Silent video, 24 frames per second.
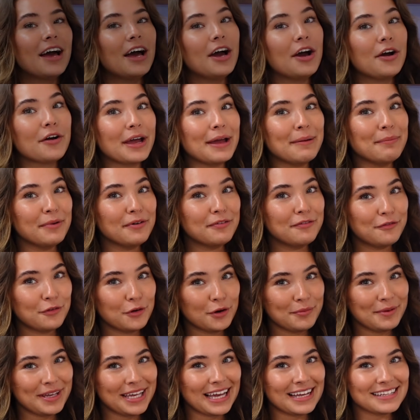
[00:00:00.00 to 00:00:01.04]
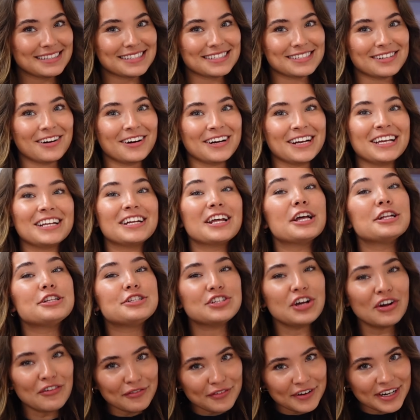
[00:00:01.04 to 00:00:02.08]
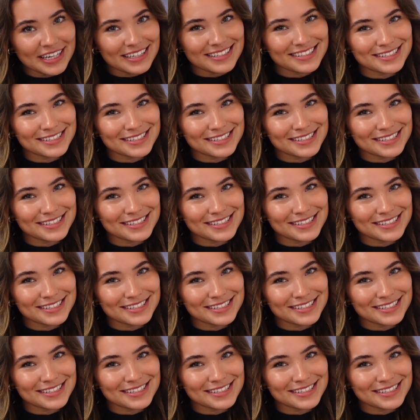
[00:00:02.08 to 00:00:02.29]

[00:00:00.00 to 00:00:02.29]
Okay, before we get started, don't forget